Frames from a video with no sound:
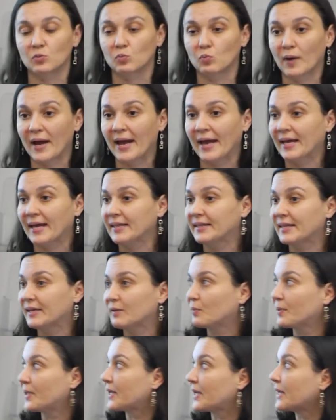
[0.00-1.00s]
a way
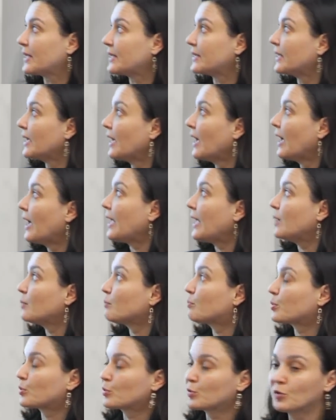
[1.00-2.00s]
that we can
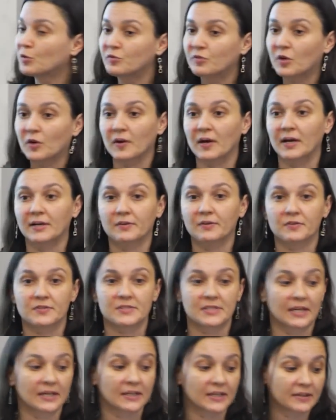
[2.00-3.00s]
improve our
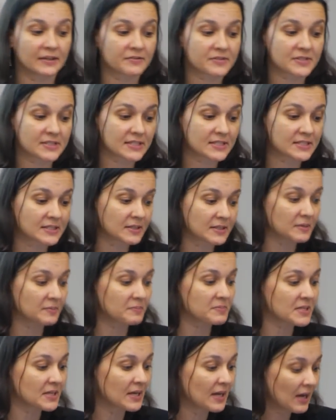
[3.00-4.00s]
understanding of
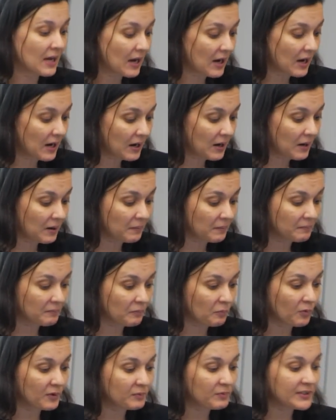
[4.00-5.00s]
systems
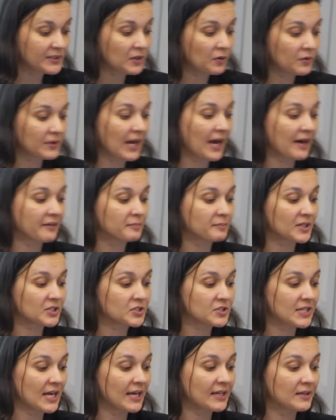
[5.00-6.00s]
when we don't have
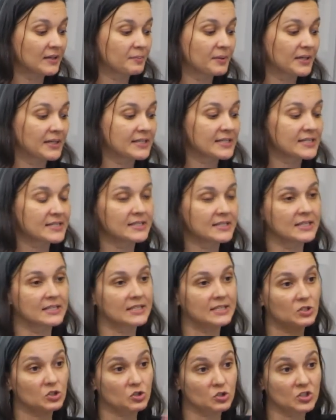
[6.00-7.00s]
much data, but it
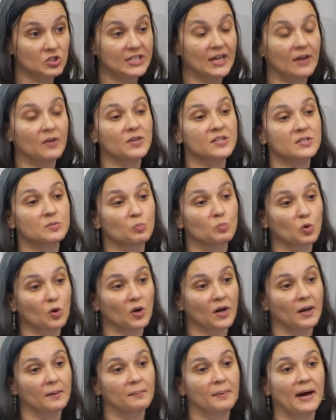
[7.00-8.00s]
doesn't tell us
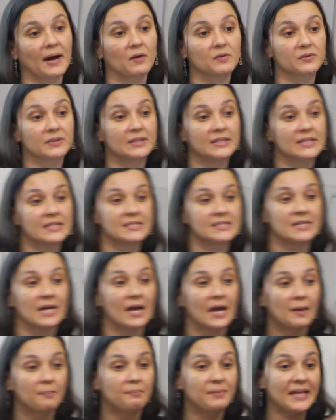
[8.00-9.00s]
more about this
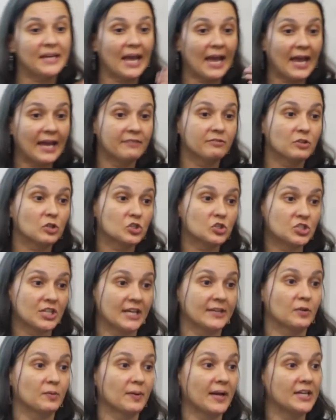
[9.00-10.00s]
behavior
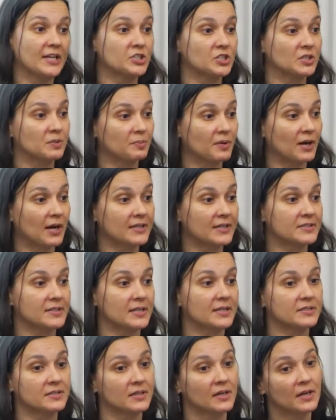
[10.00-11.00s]
generation
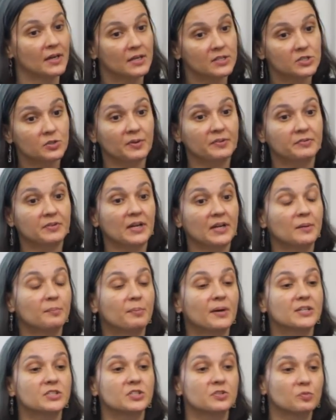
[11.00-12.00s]
process. So we've done a
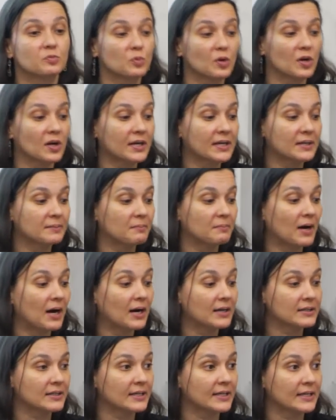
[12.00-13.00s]
bunch of work in
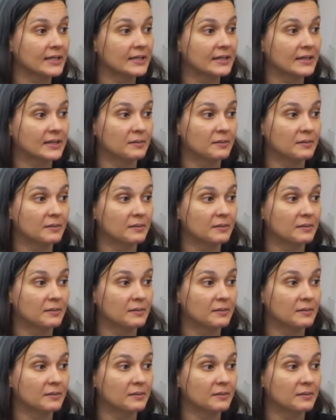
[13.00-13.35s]
modeling and